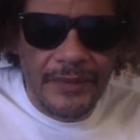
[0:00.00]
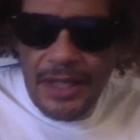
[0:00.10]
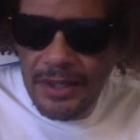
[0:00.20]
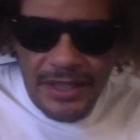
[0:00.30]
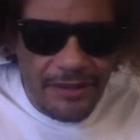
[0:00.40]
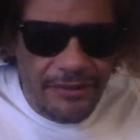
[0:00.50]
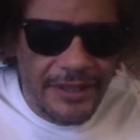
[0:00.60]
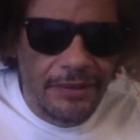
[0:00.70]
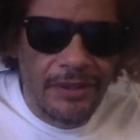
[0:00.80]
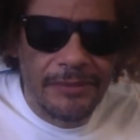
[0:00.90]
I'm going to
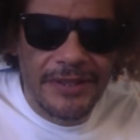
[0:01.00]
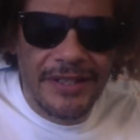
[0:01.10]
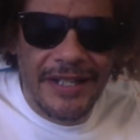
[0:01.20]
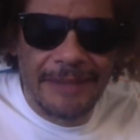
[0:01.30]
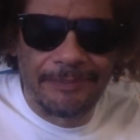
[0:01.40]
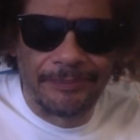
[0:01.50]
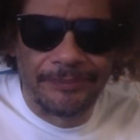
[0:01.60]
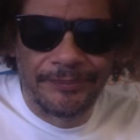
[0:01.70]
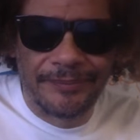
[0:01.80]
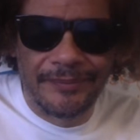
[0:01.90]
read it one more time
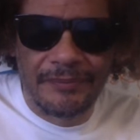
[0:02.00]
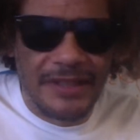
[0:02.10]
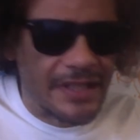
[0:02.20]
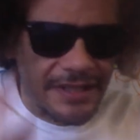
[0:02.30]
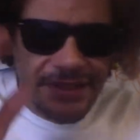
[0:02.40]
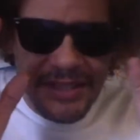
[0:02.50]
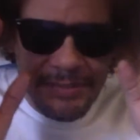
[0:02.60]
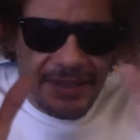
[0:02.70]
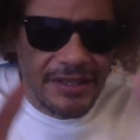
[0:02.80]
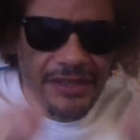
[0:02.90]
because
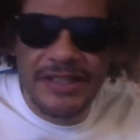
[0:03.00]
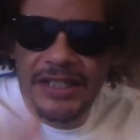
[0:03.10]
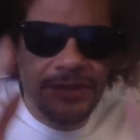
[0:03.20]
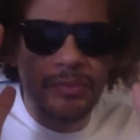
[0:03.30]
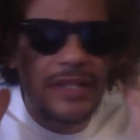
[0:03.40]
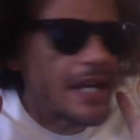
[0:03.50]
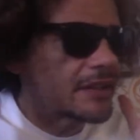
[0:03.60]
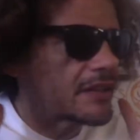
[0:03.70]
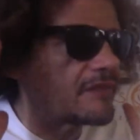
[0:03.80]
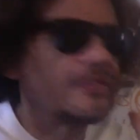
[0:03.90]
this makes it, because we
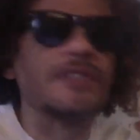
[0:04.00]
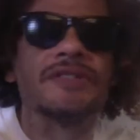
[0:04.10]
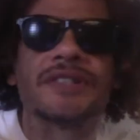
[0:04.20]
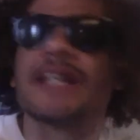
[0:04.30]
got confused.